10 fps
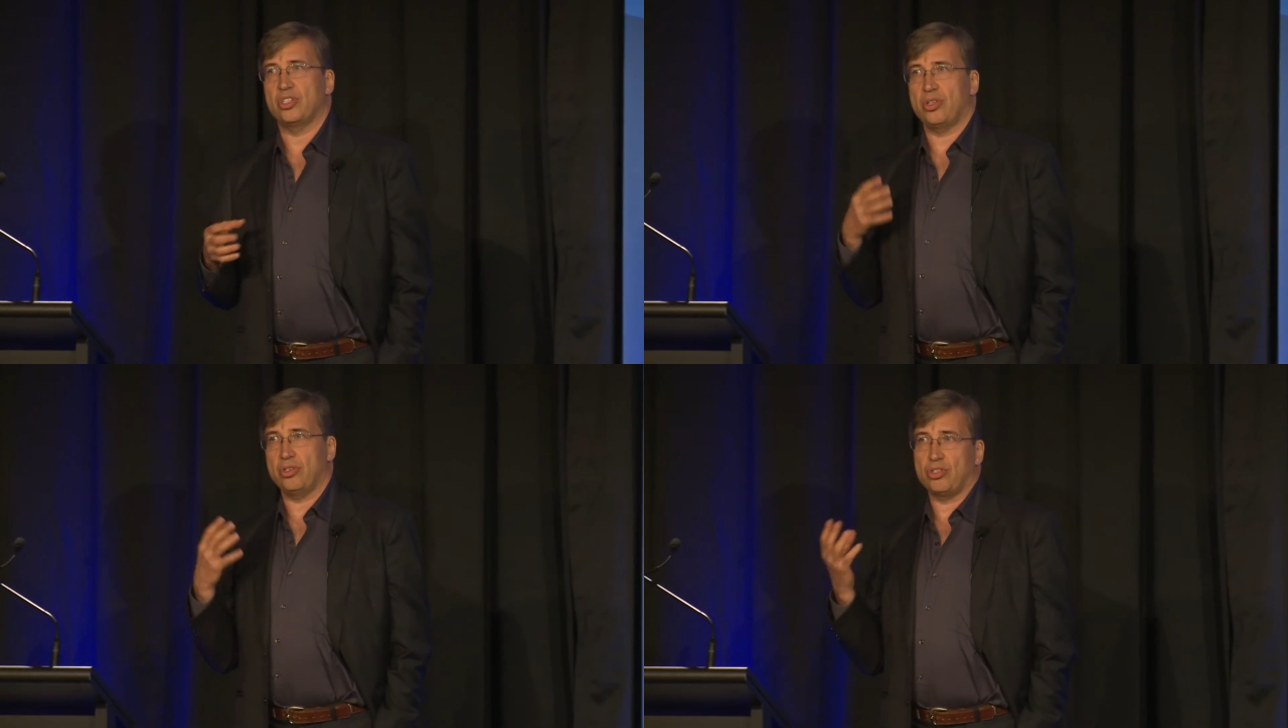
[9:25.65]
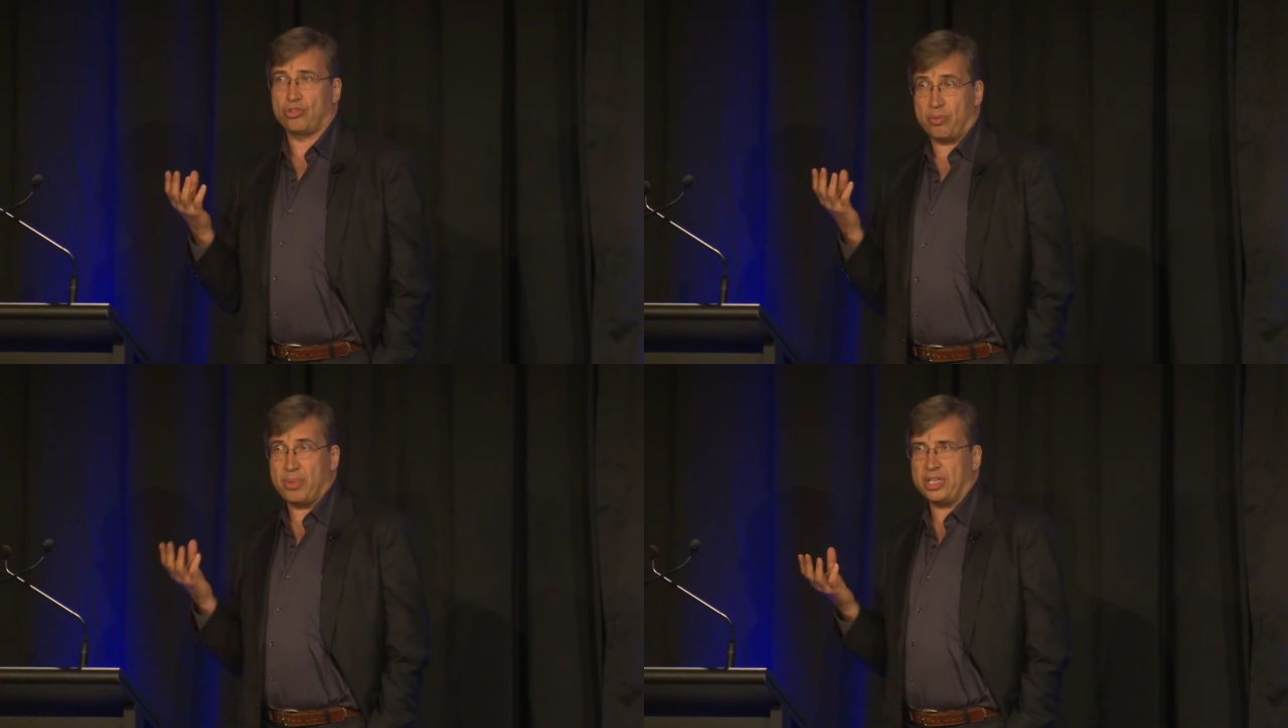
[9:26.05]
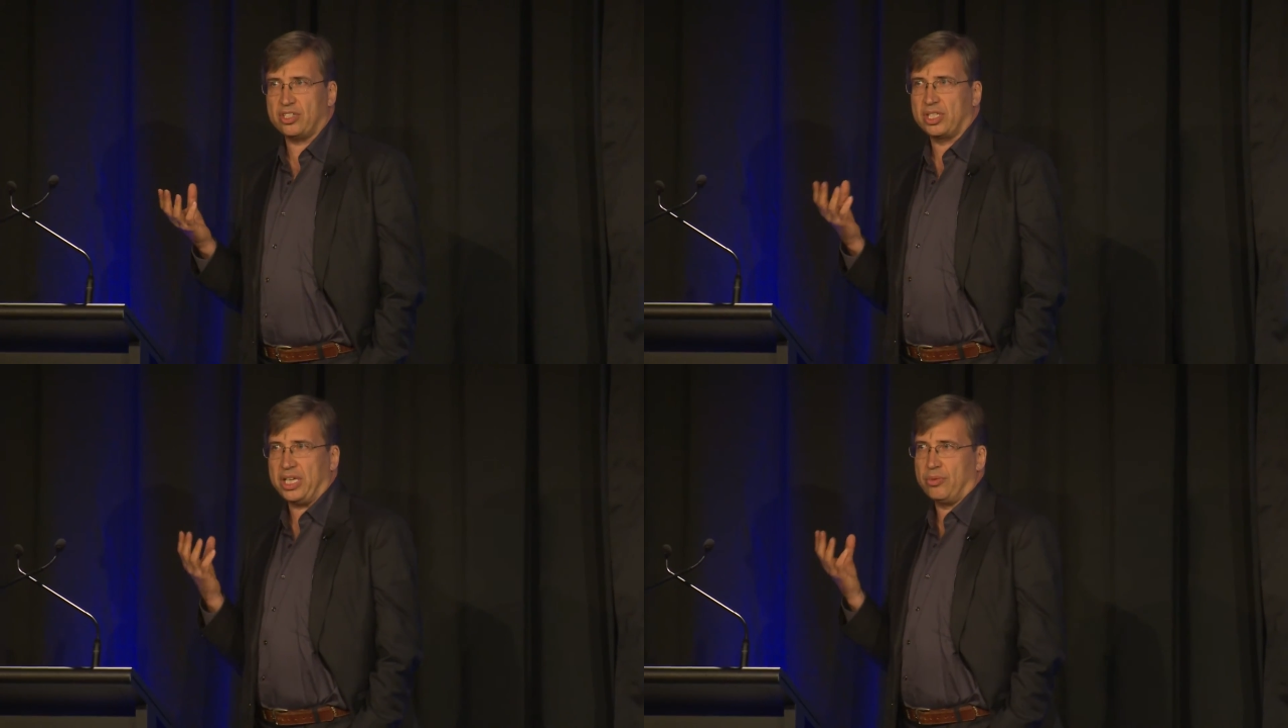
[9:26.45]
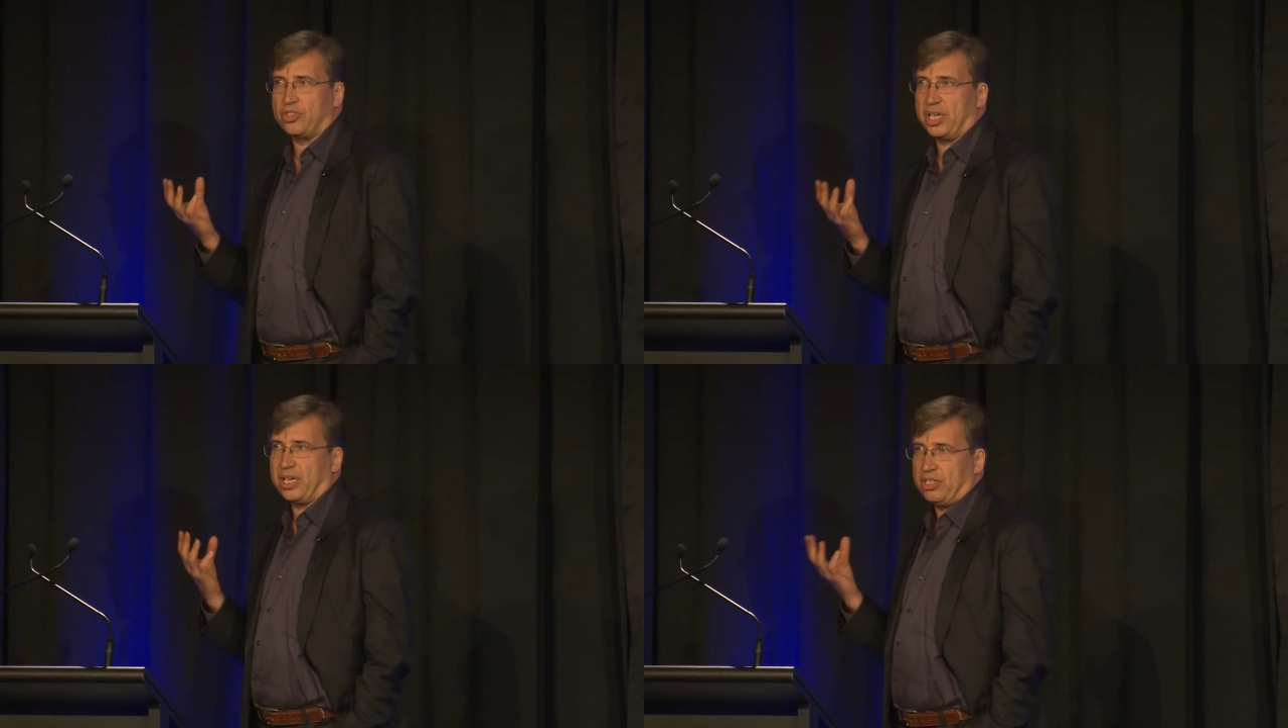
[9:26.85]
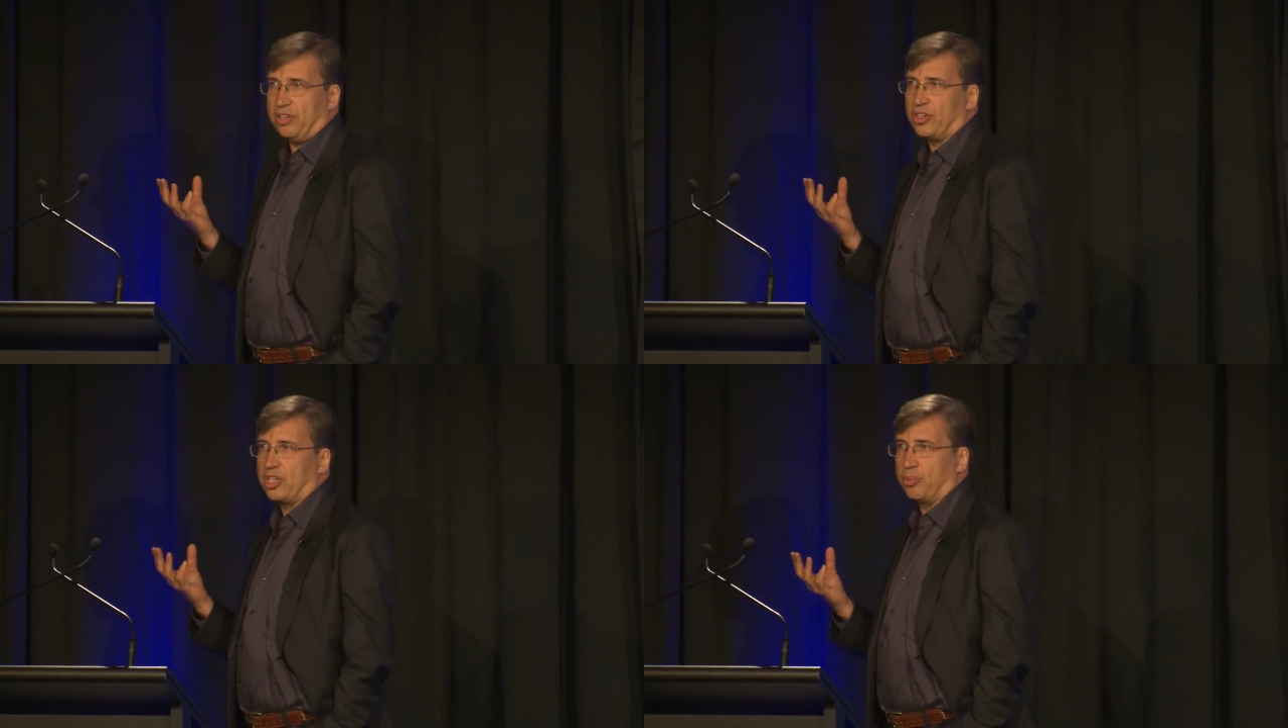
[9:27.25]
those are tremendously interesting and
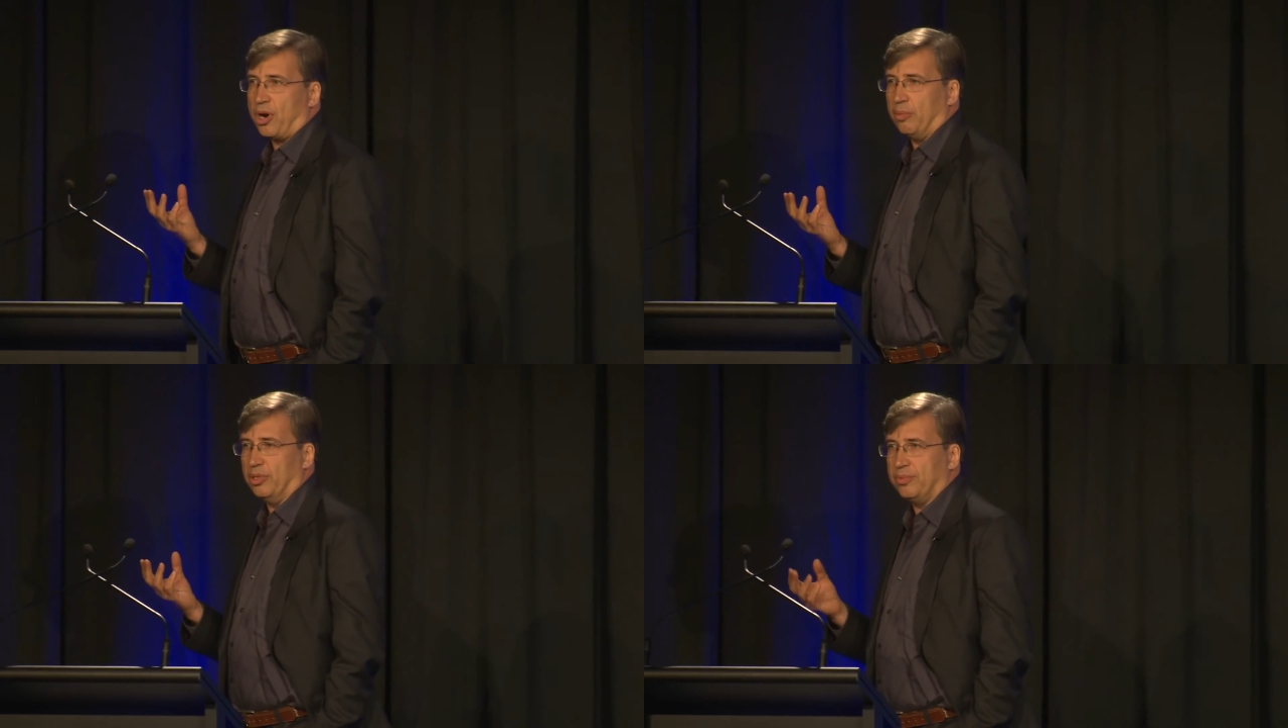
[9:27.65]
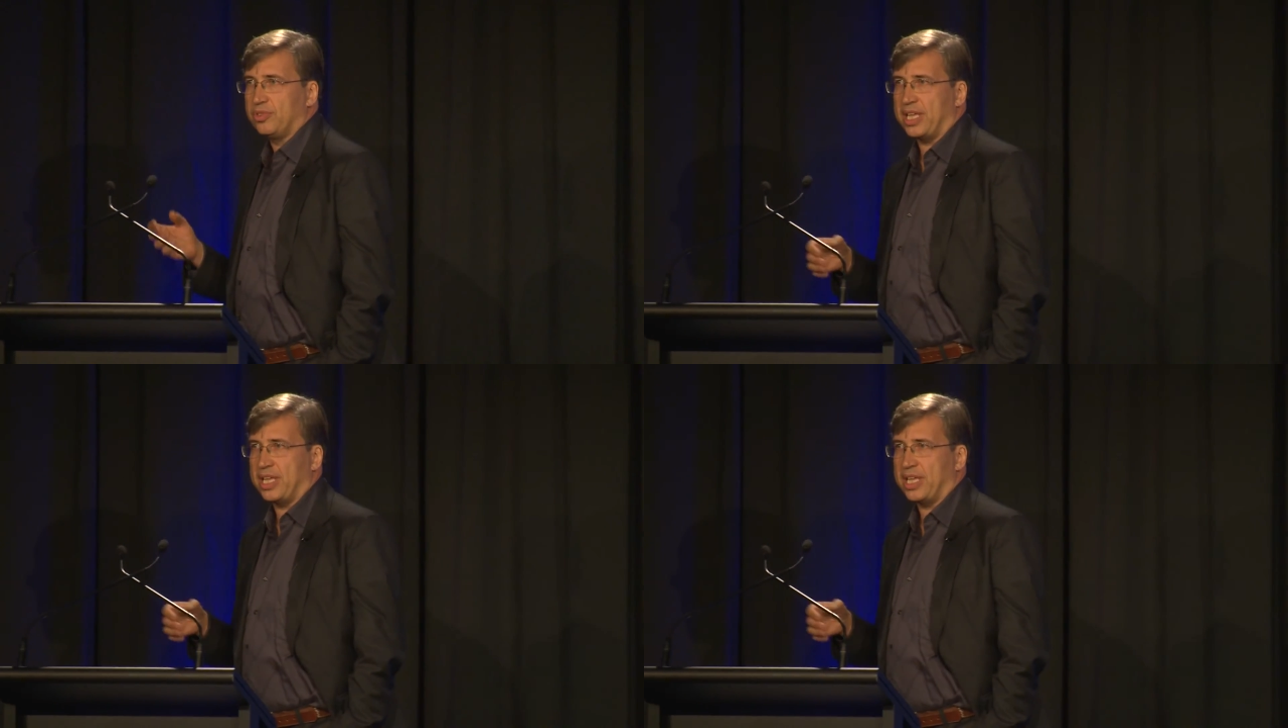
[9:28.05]
difficult problems.